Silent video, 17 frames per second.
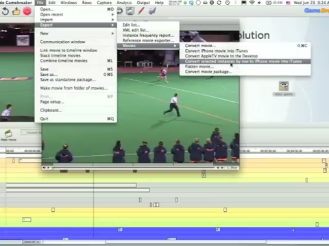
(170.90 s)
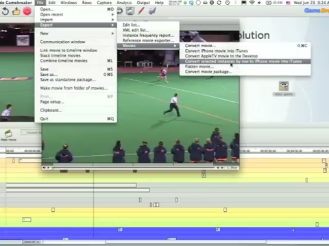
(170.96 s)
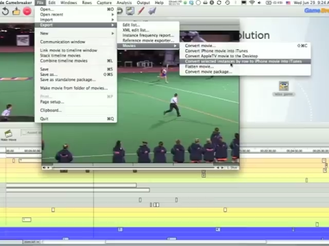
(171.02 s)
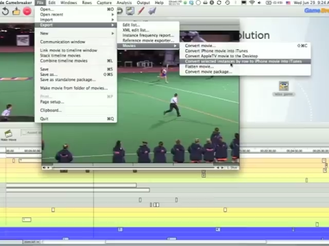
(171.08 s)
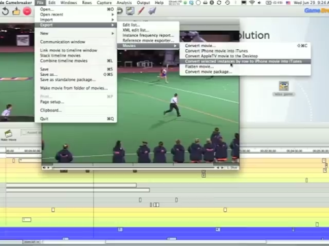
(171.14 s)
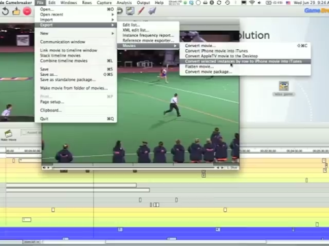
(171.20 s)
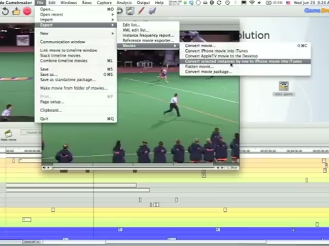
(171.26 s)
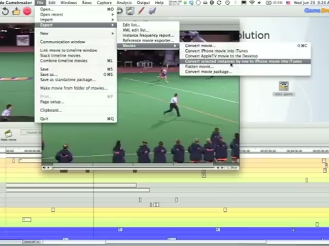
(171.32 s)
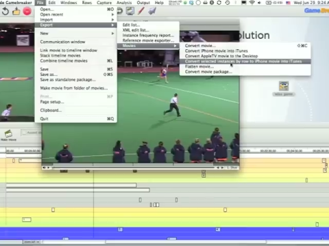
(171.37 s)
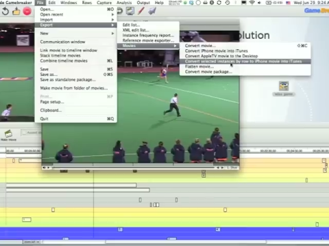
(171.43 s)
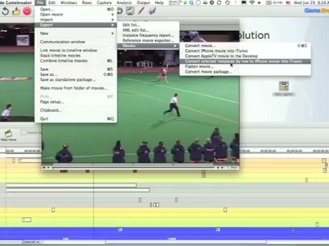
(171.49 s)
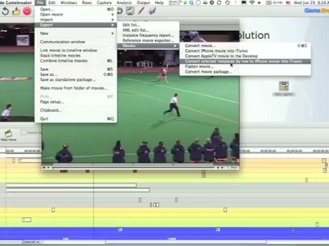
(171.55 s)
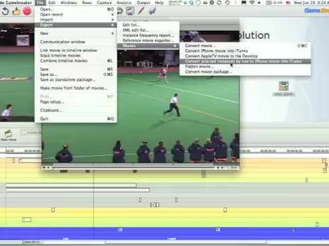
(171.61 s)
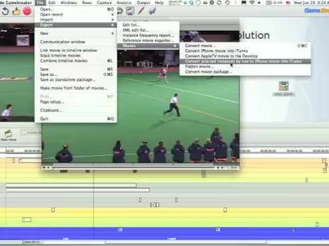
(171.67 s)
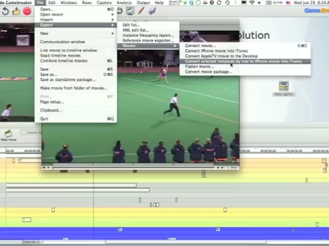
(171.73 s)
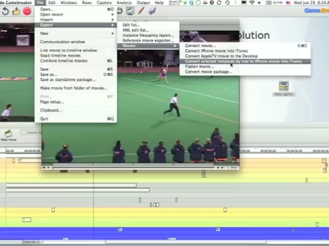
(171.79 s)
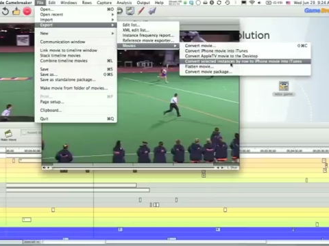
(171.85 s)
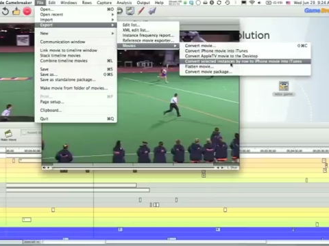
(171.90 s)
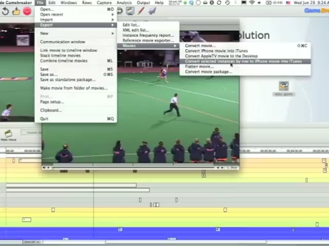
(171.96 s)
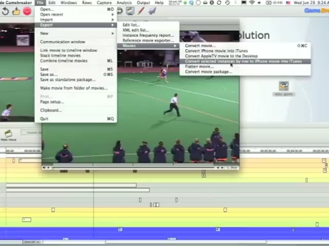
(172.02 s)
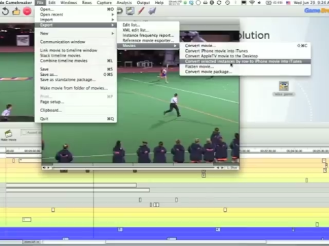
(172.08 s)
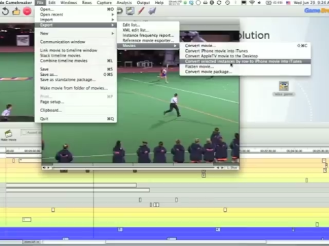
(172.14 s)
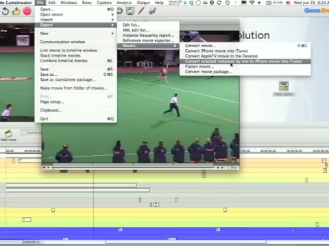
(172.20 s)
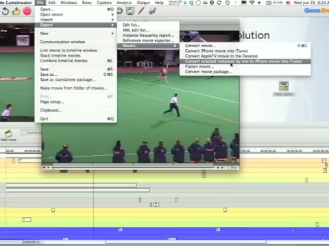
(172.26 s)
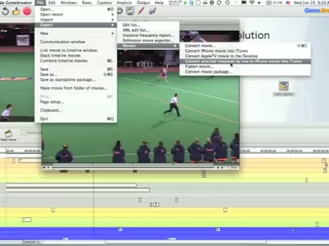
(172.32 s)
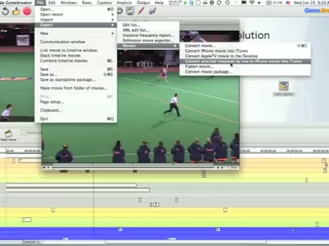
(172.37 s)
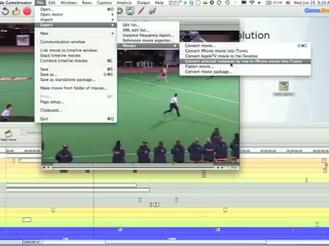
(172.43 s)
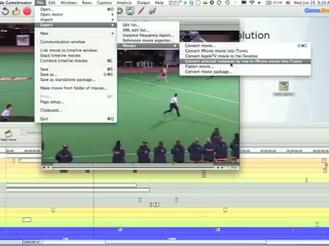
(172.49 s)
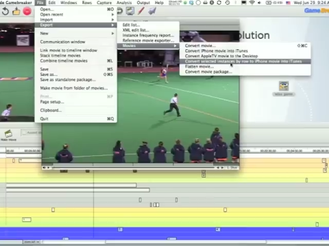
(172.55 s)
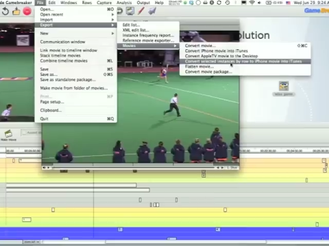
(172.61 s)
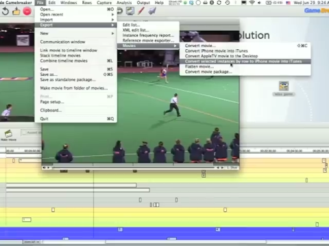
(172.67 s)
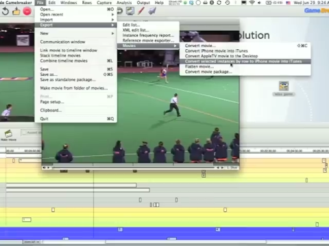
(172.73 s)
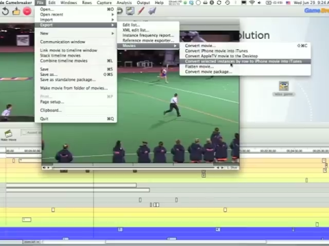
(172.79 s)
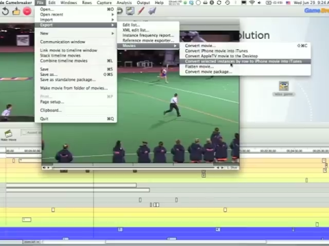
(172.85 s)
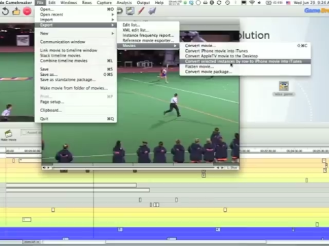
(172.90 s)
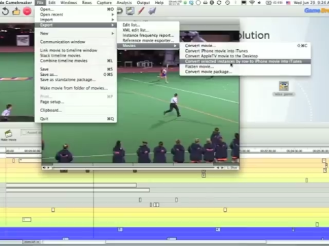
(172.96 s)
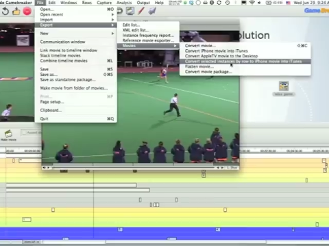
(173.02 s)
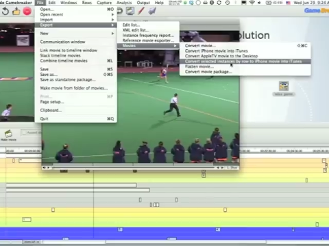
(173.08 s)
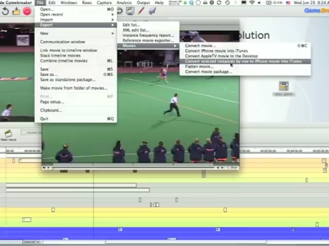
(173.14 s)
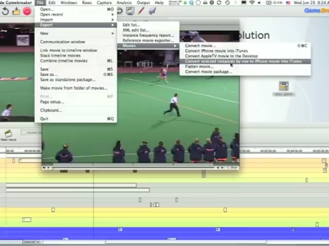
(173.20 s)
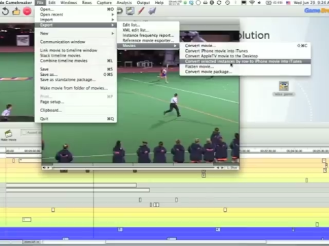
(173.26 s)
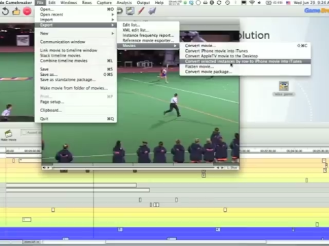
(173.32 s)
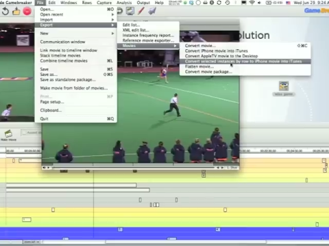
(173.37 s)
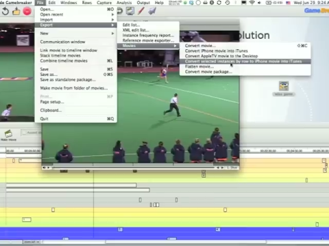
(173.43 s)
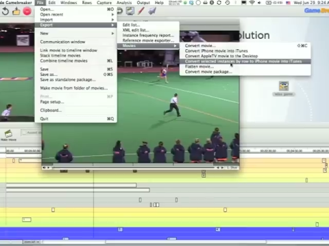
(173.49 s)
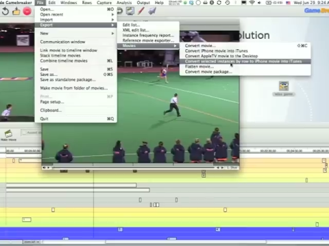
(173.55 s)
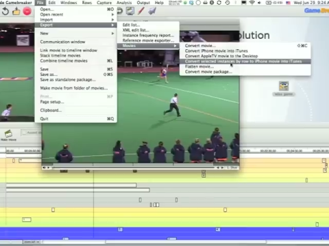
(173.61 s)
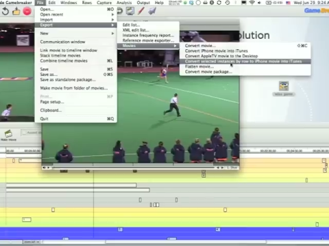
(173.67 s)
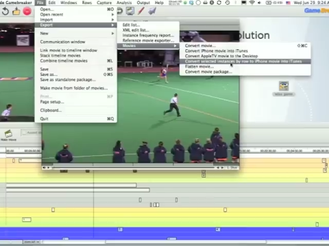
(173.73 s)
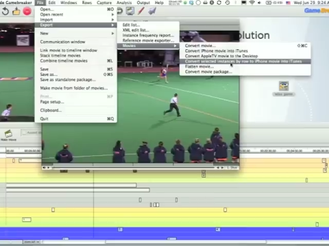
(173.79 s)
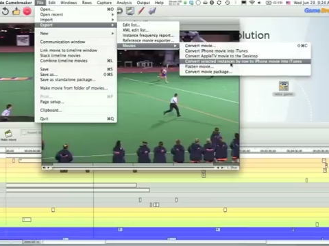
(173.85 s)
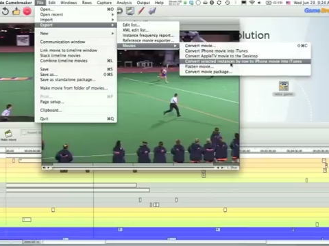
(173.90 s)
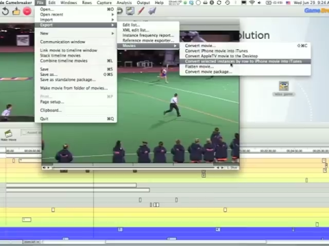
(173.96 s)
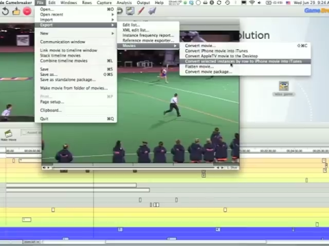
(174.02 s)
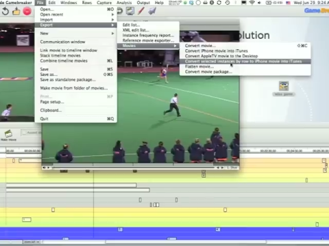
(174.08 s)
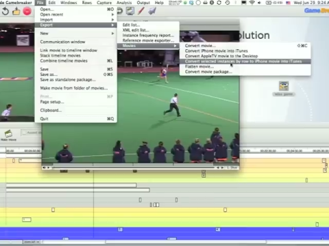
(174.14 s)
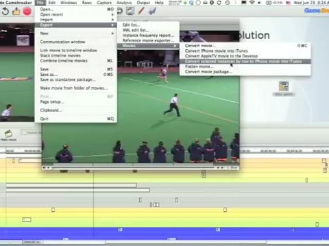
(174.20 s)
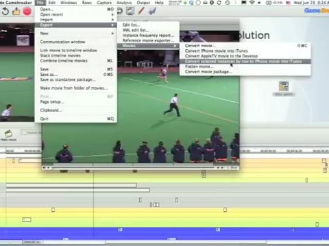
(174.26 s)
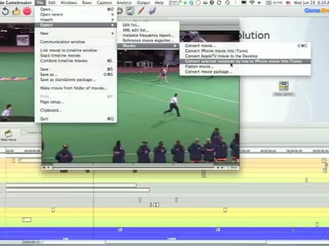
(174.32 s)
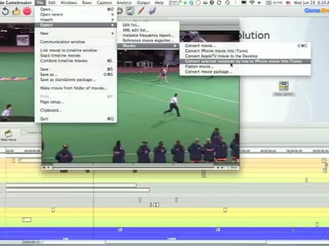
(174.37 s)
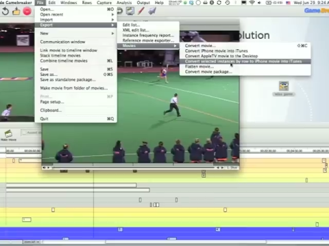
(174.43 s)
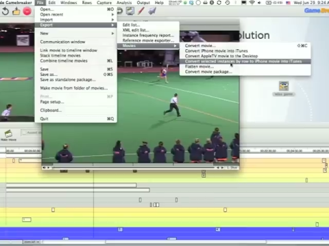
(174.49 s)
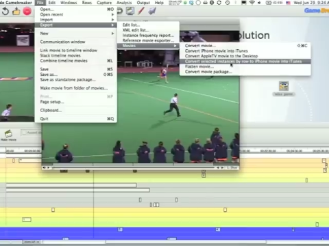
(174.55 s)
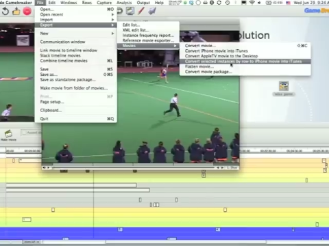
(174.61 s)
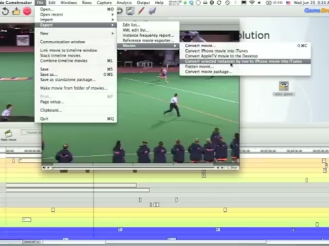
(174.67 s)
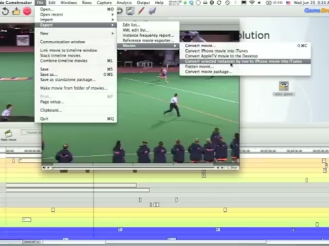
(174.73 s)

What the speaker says: Nobody's mouth can be seen.